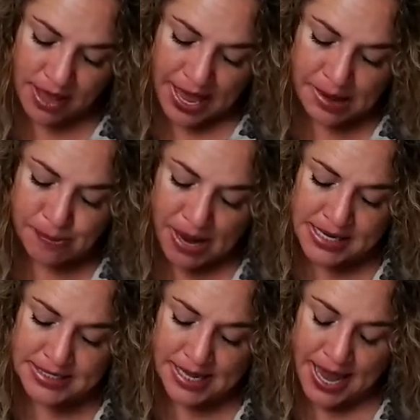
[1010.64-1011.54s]
A
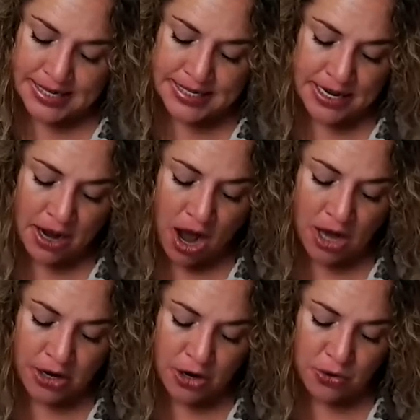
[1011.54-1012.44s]
bus and an
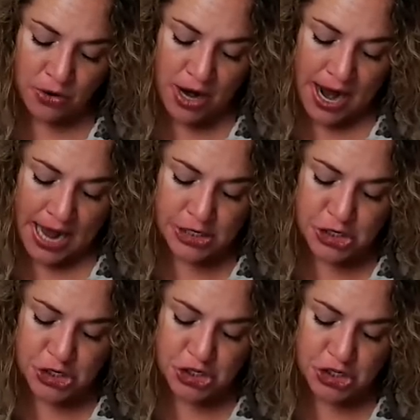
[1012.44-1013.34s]
auto
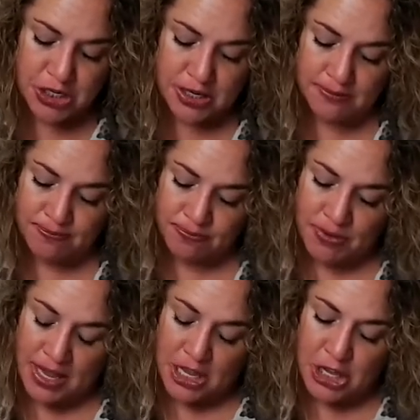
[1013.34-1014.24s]
crashed.
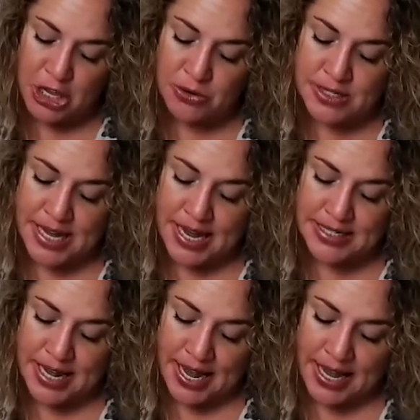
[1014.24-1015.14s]
Use a
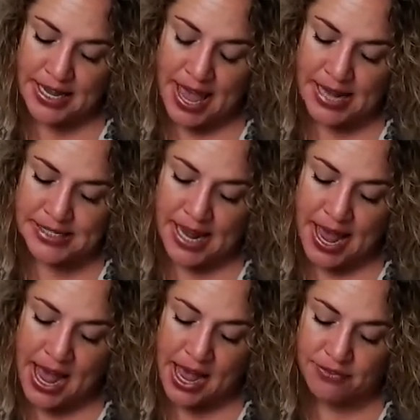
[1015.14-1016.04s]
day and a
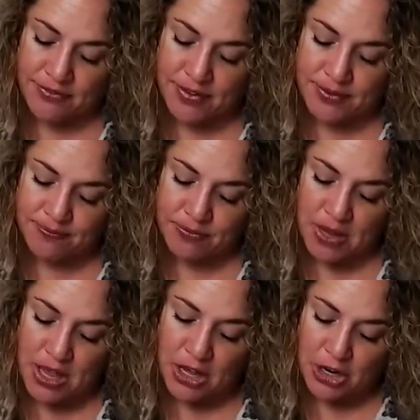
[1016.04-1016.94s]
half.
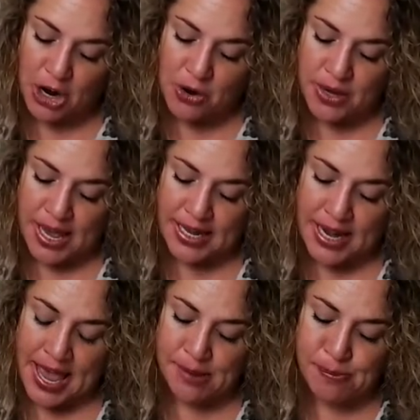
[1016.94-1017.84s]
Go get
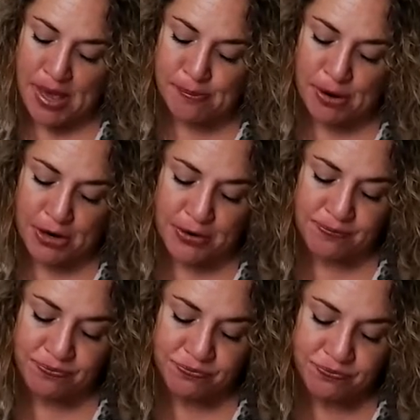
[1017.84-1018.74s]
a paper.
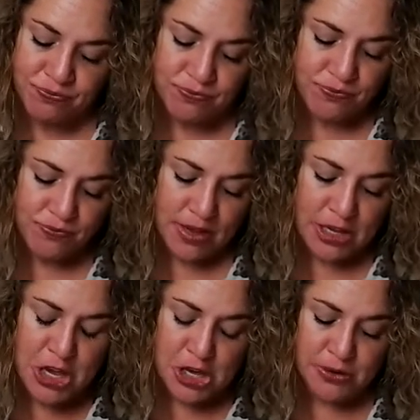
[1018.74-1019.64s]

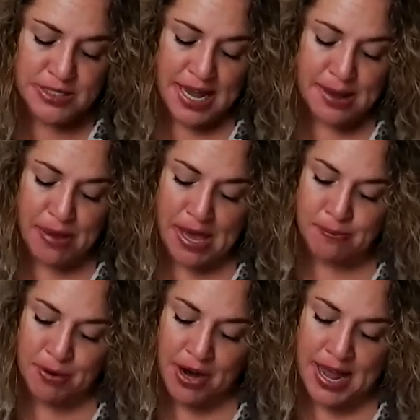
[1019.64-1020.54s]
Use a
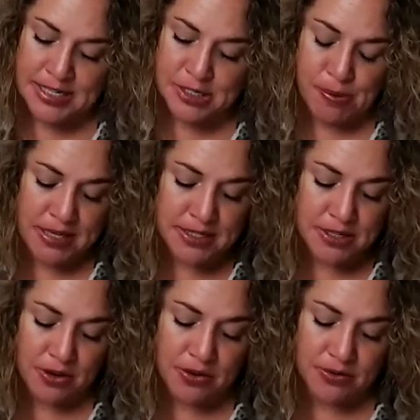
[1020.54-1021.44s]
paper and
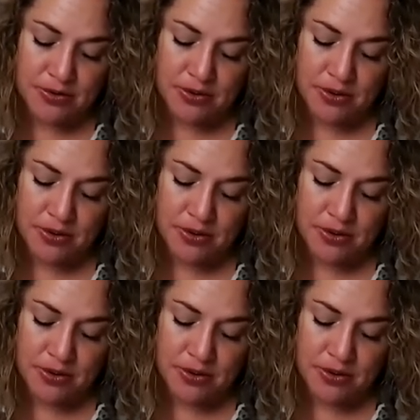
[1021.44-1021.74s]
pencil.